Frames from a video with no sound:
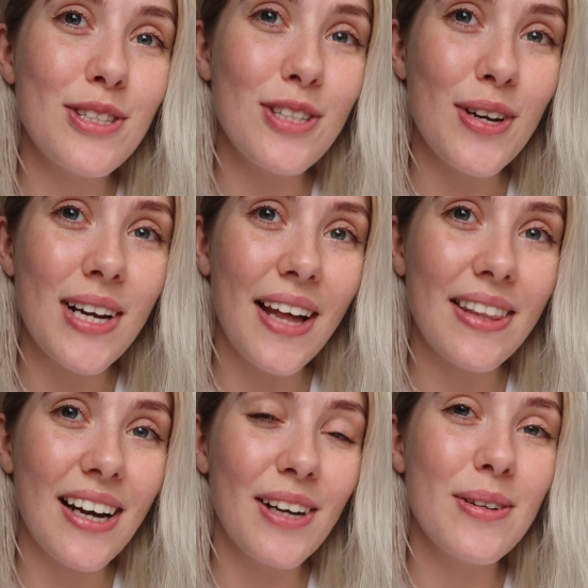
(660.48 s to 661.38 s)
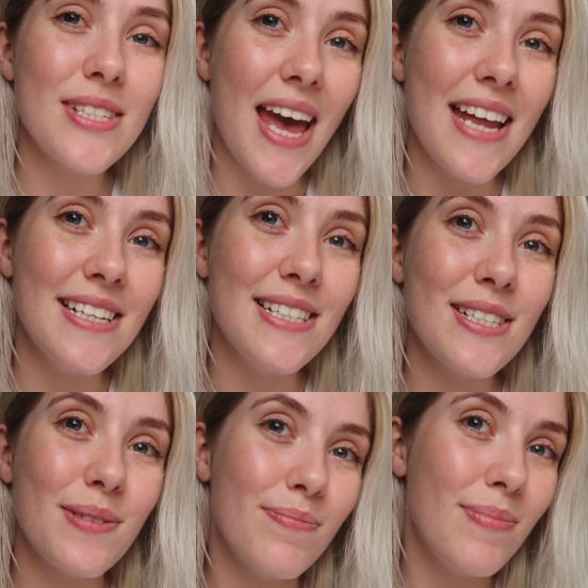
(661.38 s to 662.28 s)
just so glad that I got to
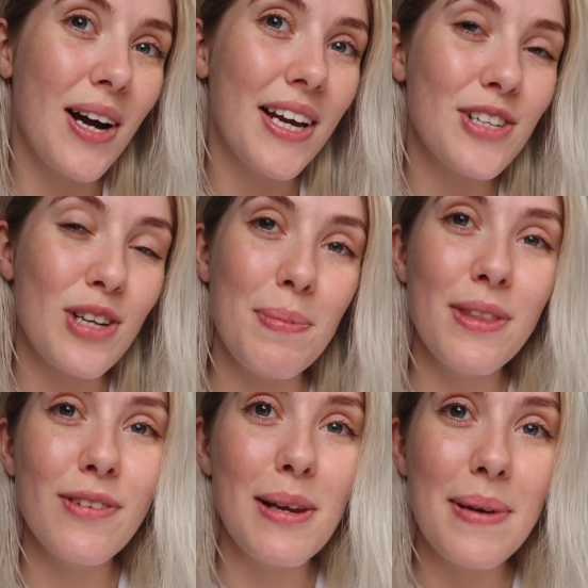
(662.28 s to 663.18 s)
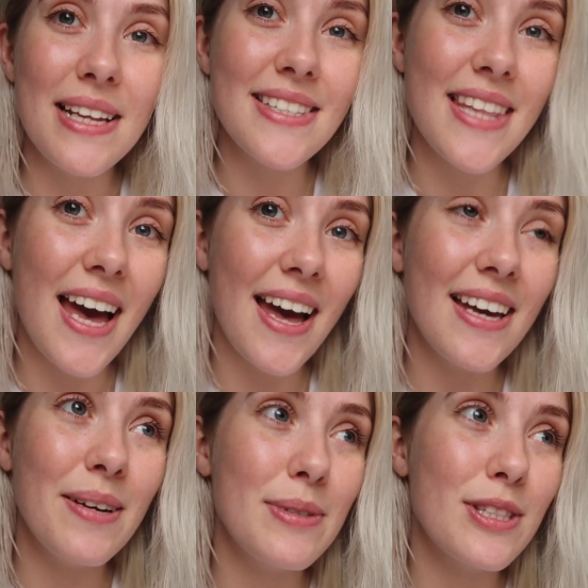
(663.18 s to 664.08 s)
end my trip in the Philippines
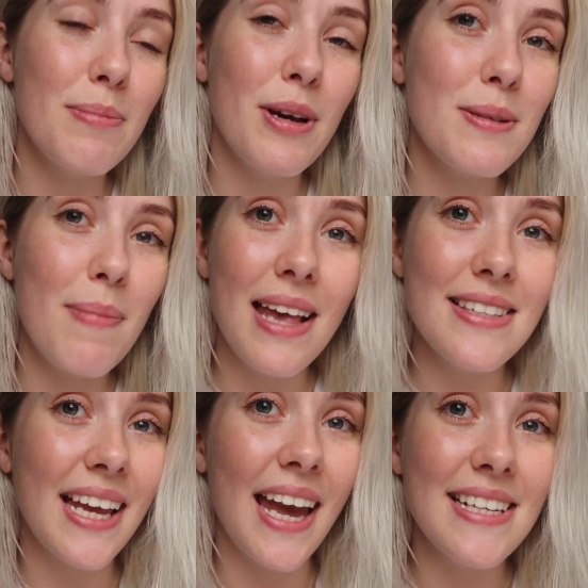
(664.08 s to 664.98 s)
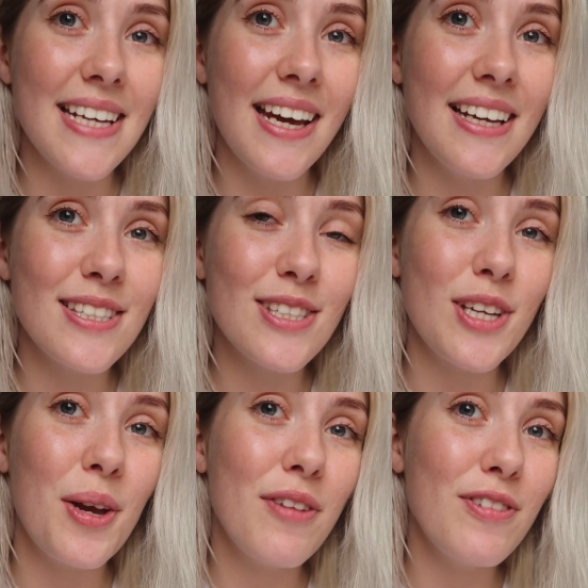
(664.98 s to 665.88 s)
there. It was the most amazing 8 days.
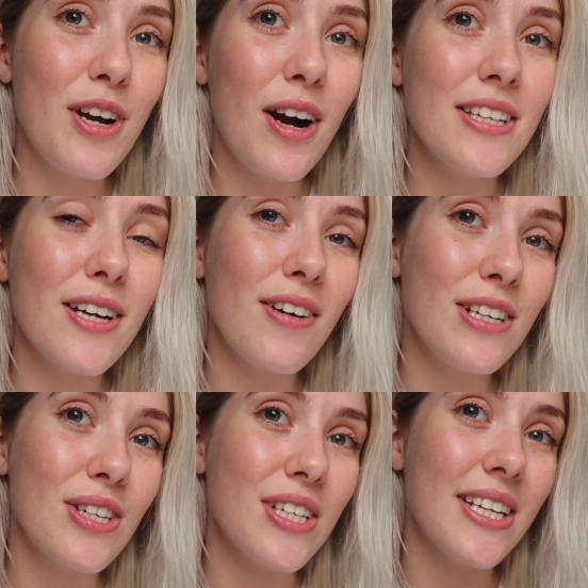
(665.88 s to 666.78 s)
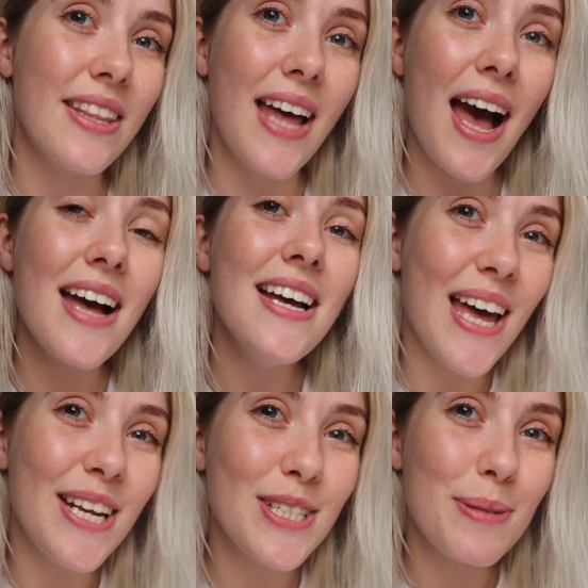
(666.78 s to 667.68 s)
So if you guys are interested in that,
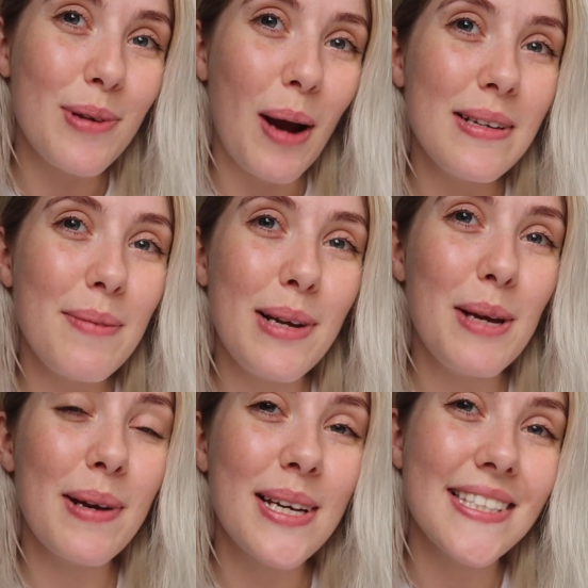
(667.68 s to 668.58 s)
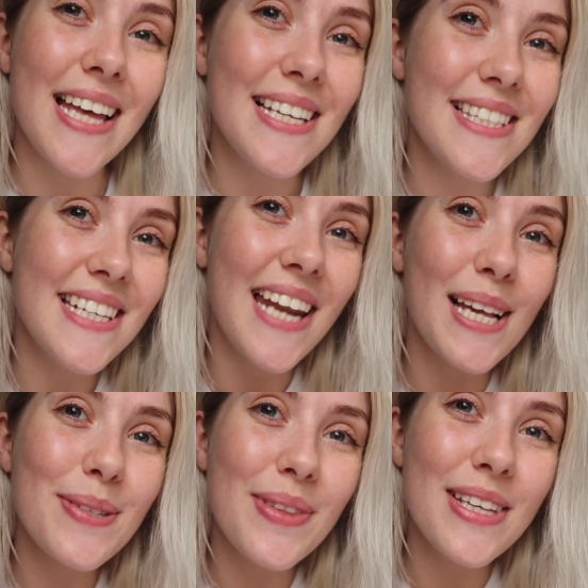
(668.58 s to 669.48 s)
then subscribe down below because that is the
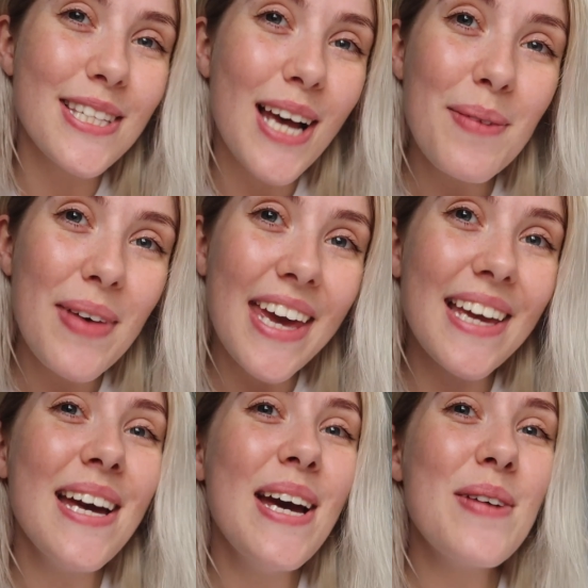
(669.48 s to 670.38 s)
next one that's coming.